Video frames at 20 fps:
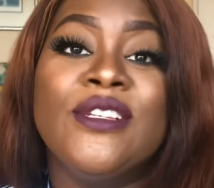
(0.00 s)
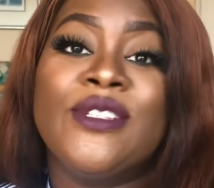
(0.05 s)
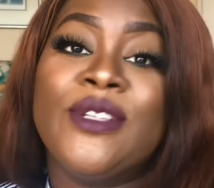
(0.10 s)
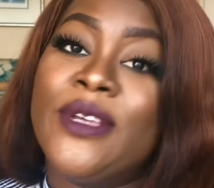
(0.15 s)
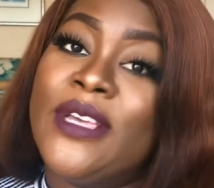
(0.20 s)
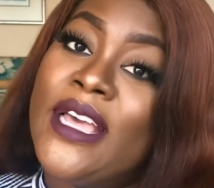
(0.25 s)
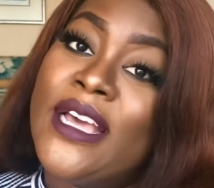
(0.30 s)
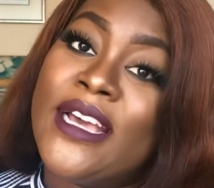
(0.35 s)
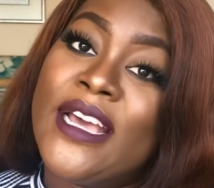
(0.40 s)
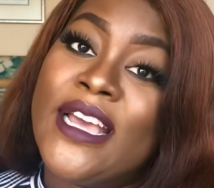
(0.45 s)

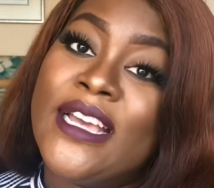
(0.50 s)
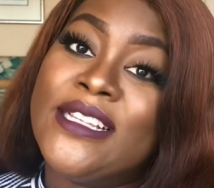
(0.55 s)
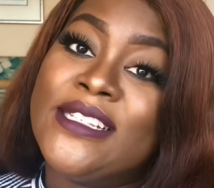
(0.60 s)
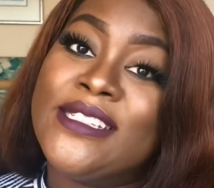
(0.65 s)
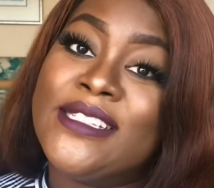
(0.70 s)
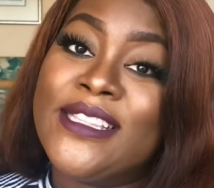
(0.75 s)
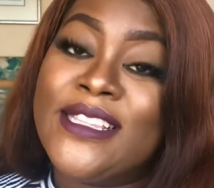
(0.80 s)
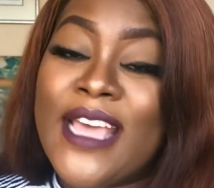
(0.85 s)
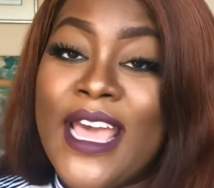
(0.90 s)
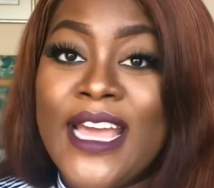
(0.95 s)
So yeah,
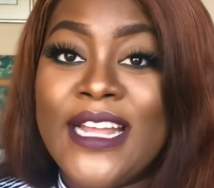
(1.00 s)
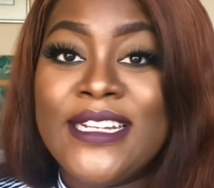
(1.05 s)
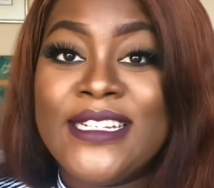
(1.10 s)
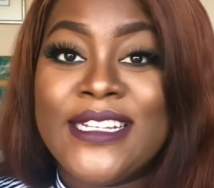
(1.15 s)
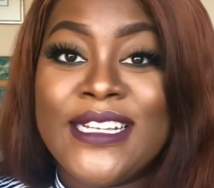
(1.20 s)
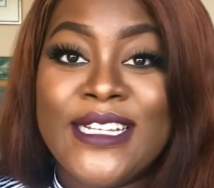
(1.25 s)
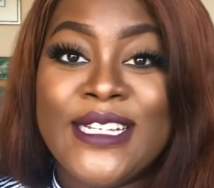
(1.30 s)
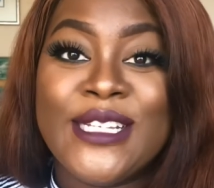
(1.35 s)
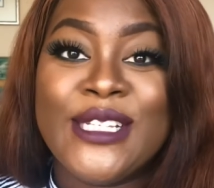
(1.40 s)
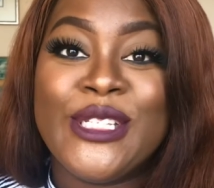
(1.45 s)
guys,
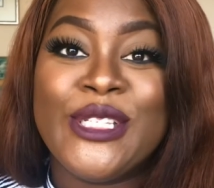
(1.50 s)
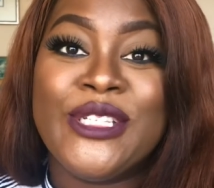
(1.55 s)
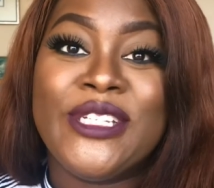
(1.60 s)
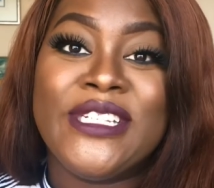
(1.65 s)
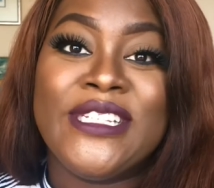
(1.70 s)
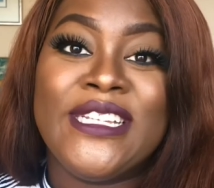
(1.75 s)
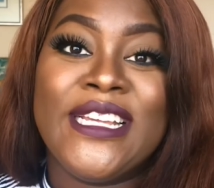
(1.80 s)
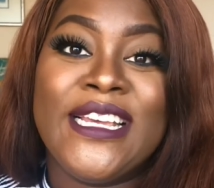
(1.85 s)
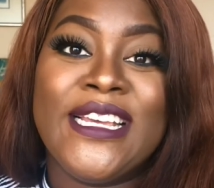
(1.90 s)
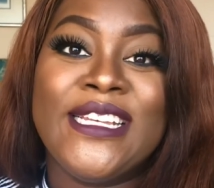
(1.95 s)
that is
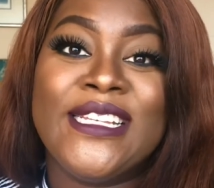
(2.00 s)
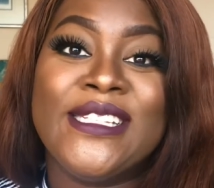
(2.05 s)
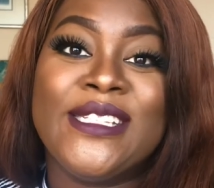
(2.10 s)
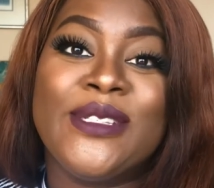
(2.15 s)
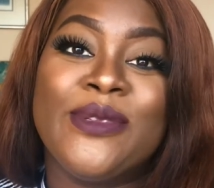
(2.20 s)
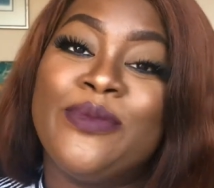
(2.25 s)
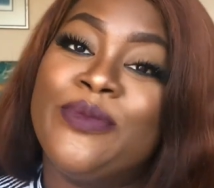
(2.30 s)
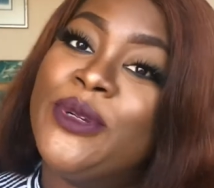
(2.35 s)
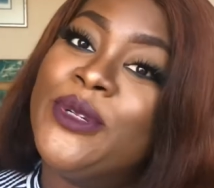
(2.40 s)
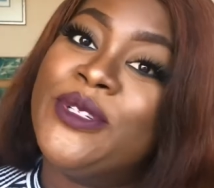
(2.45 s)

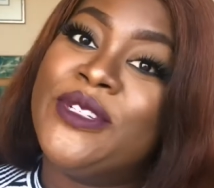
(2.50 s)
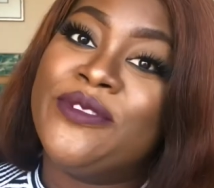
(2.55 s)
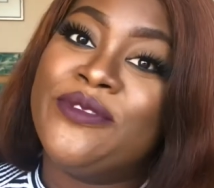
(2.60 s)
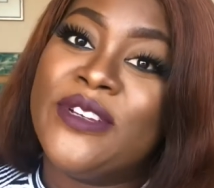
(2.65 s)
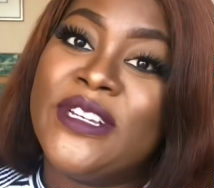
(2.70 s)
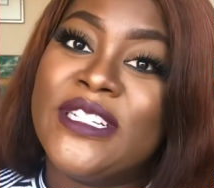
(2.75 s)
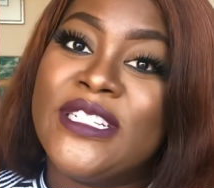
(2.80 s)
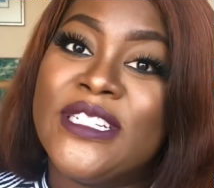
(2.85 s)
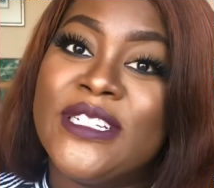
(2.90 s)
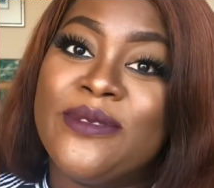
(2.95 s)
today's
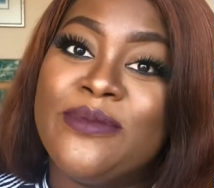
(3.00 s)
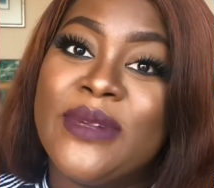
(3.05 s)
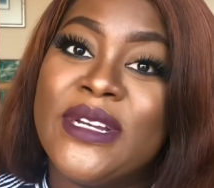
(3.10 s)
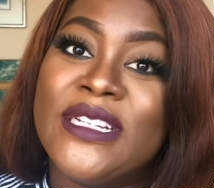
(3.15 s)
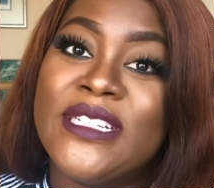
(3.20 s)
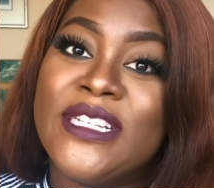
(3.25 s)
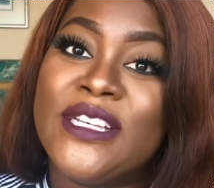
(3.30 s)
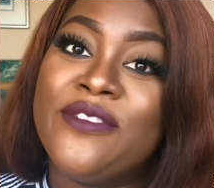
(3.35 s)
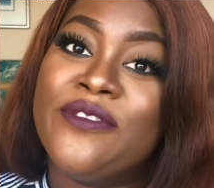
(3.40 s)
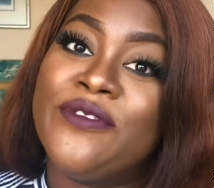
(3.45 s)
Motivation
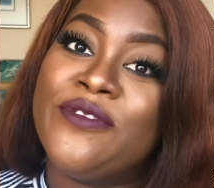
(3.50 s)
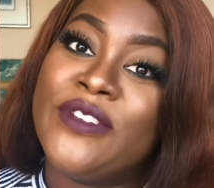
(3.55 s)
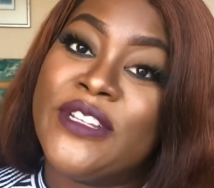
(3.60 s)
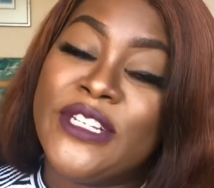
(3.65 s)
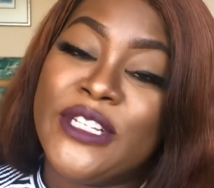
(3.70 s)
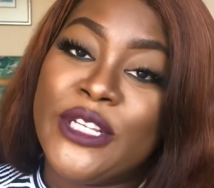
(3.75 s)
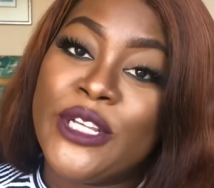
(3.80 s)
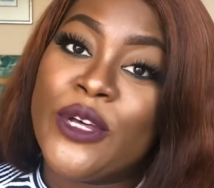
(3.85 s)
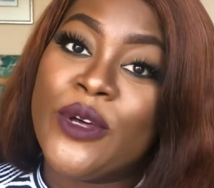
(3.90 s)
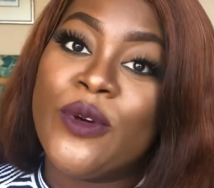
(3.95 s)
Monday
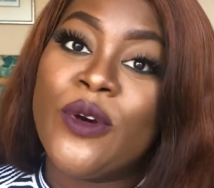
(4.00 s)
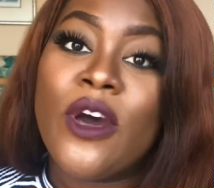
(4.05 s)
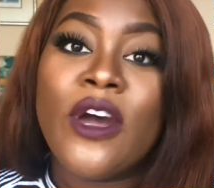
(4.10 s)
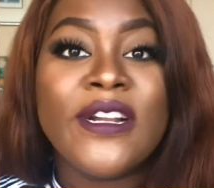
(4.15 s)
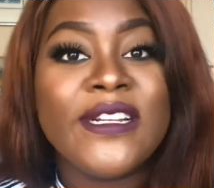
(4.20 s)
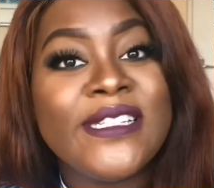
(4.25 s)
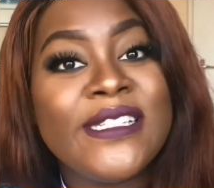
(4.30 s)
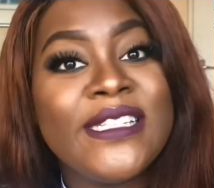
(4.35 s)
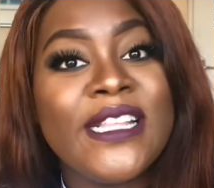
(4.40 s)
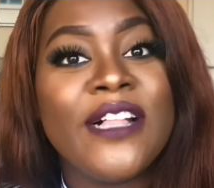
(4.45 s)
video
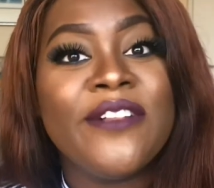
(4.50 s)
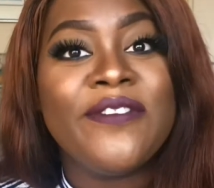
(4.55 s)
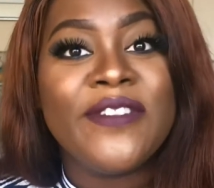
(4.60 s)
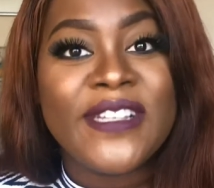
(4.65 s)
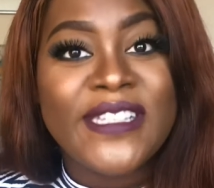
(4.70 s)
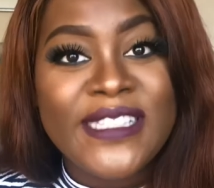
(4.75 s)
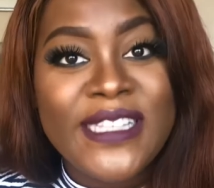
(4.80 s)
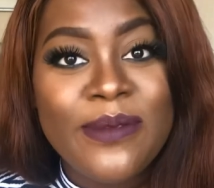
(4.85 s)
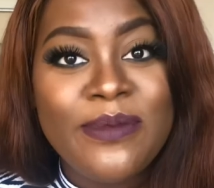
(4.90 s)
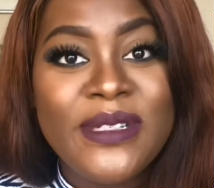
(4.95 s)
on
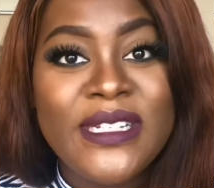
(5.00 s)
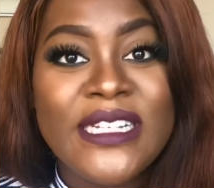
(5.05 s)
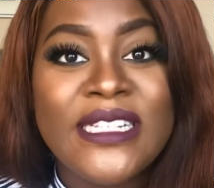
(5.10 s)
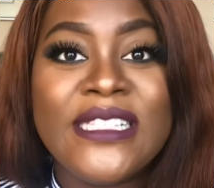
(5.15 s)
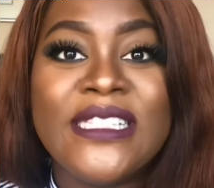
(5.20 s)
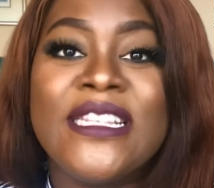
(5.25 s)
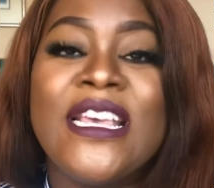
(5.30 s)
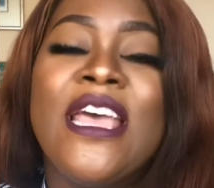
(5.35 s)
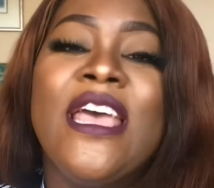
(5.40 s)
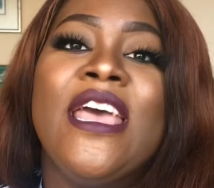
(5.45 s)

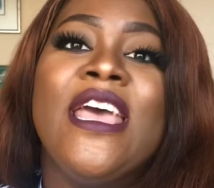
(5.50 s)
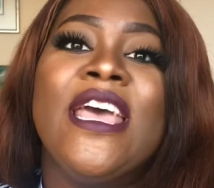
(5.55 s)
self-acceptance.